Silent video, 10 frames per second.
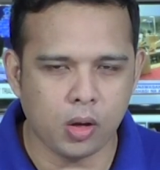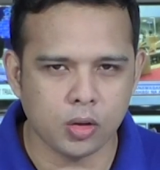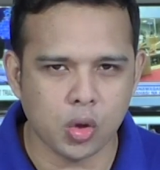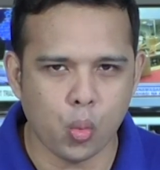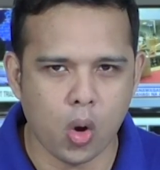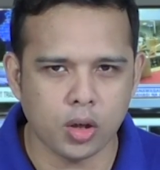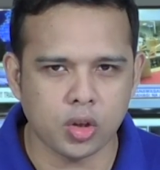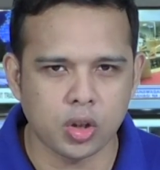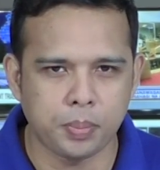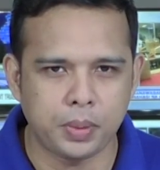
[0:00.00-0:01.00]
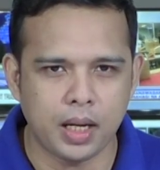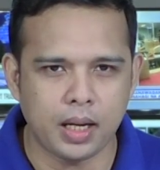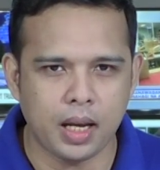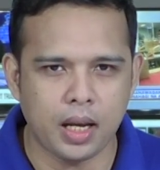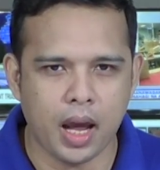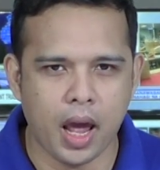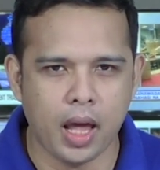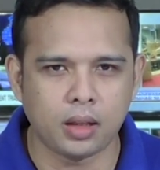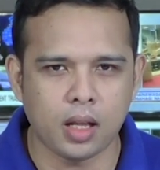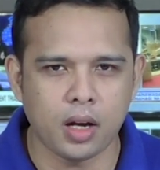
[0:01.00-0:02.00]
also watch the PNA
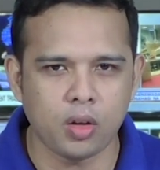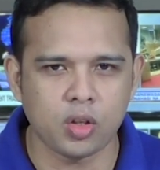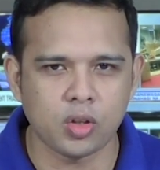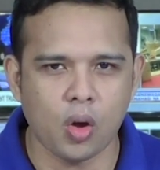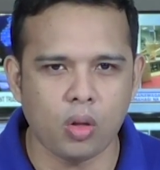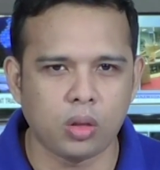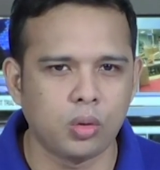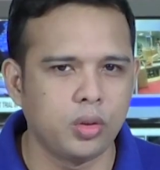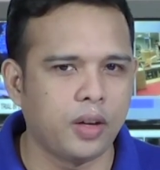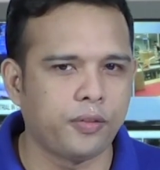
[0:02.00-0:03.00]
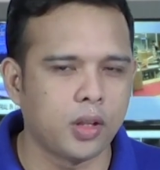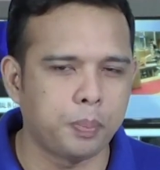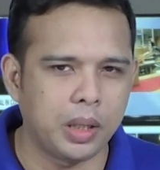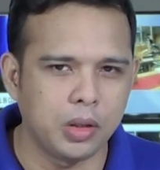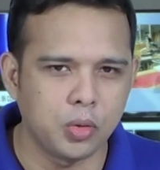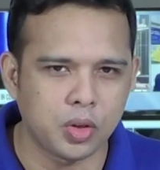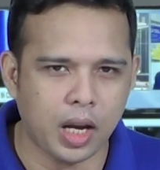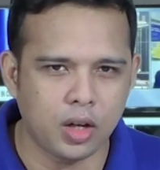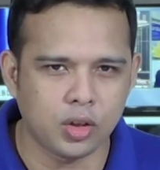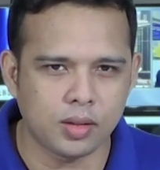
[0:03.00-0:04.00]
headlines through the Philippine News
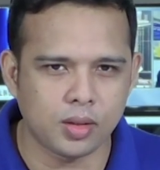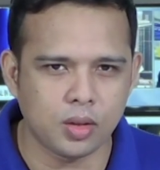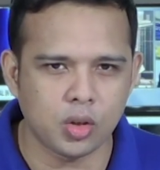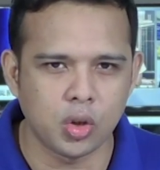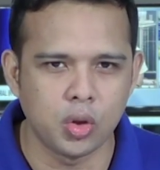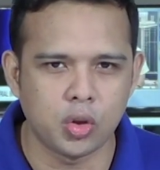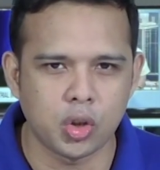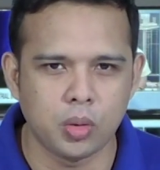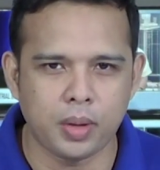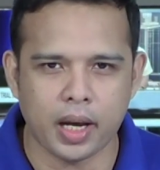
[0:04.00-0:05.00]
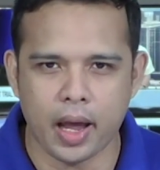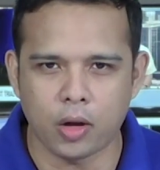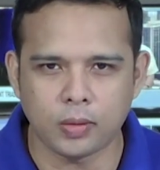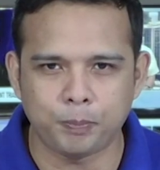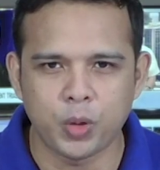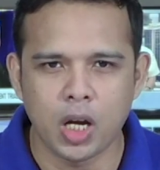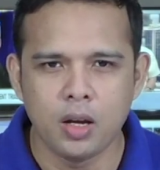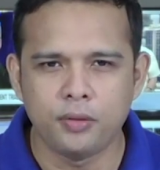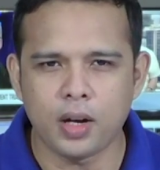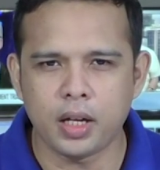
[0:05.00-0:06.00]
Agency's YouTube account,
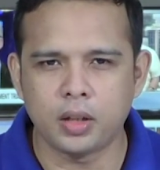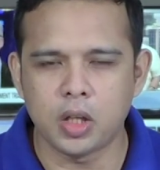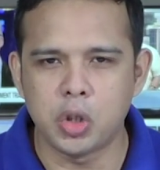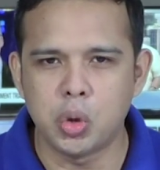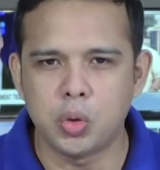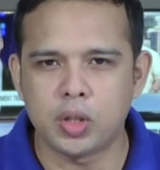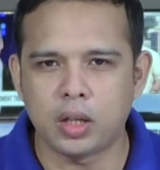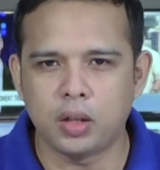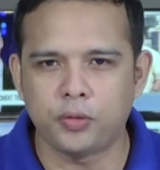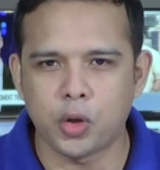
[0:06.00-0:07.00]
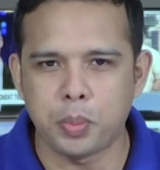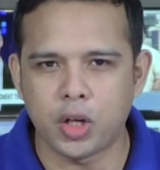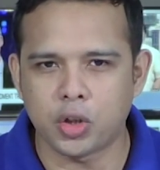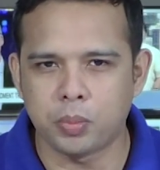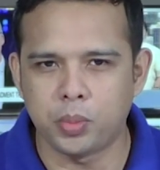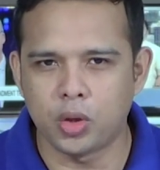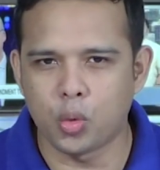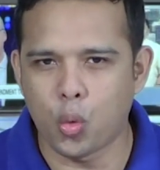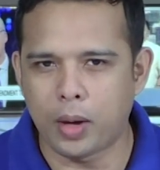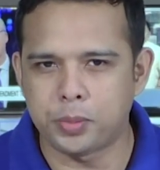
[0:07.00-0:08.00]
via the News and Information Bureau
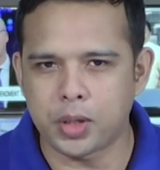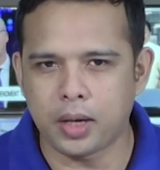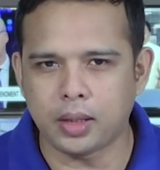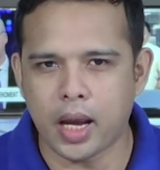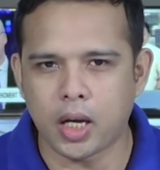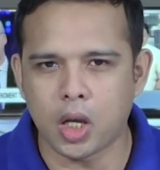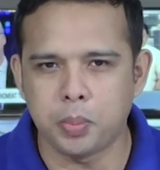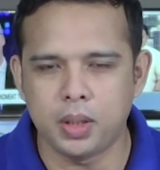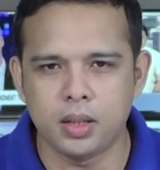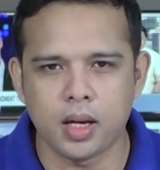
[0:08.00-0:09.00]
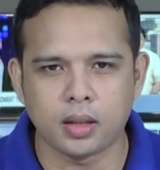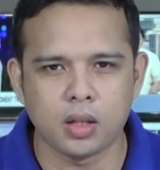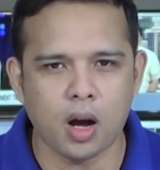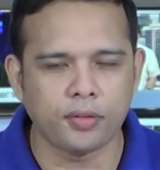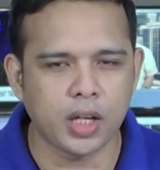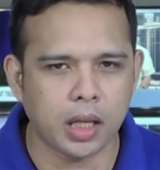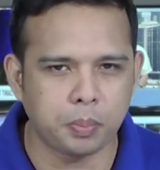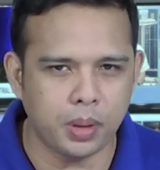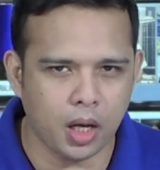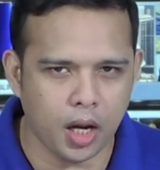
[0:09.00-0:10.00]
website,
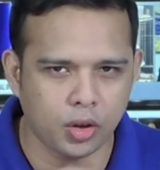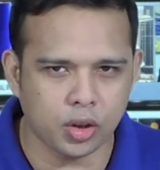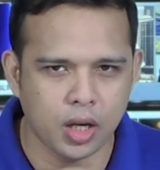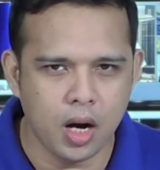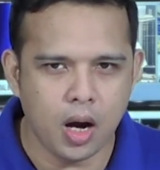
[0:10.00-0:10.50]
nib.gov.ph,